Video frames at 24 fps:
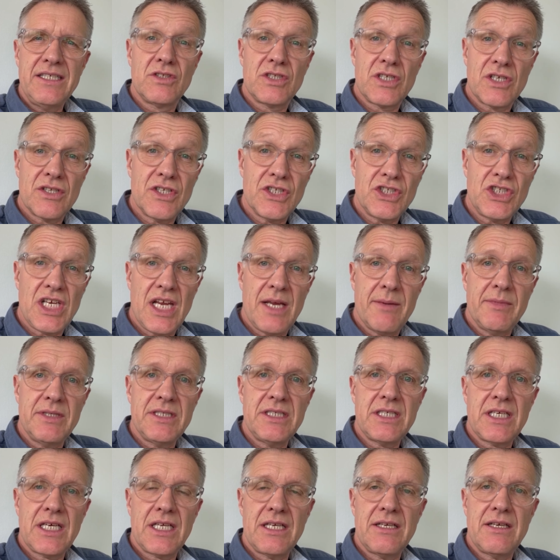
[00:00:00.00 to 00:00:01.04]
to the gym and
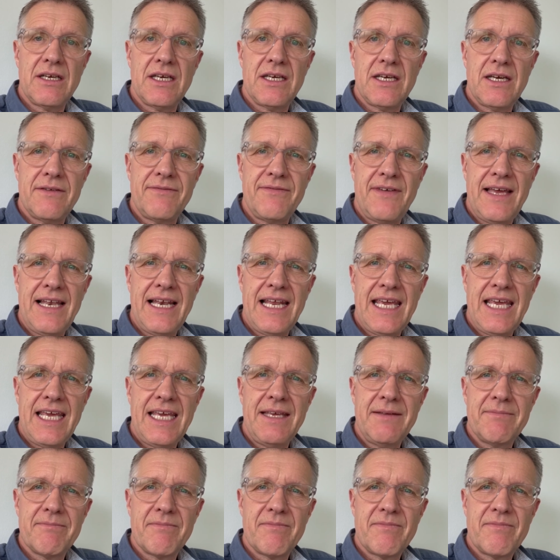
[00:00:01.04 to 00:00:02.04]
done a fairly